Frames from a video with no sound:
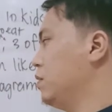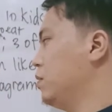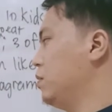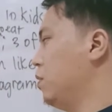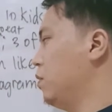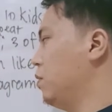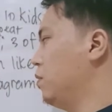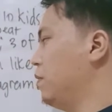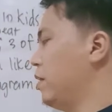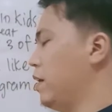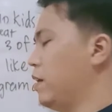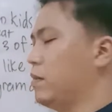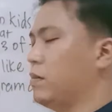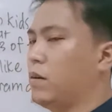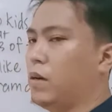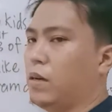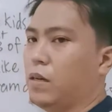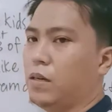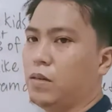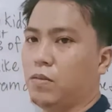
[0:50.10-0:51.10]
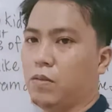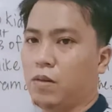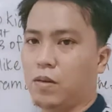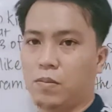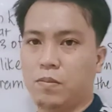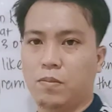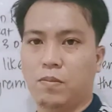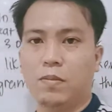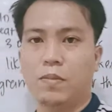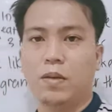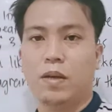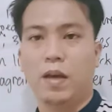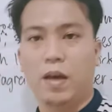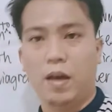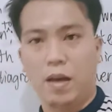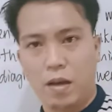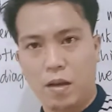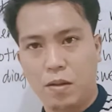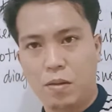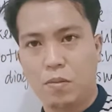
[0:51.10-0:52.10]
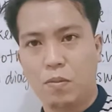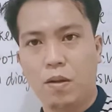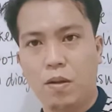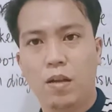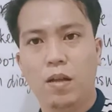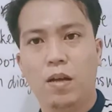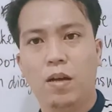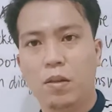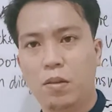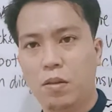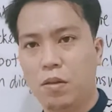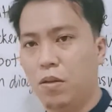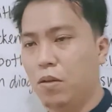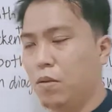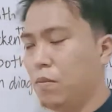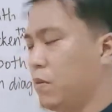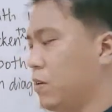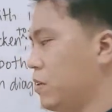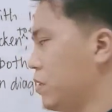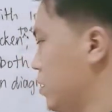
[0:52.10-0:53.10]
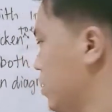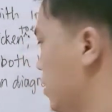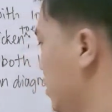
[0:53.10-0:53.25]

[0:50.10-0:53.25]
draw Venn diagram as well as the universal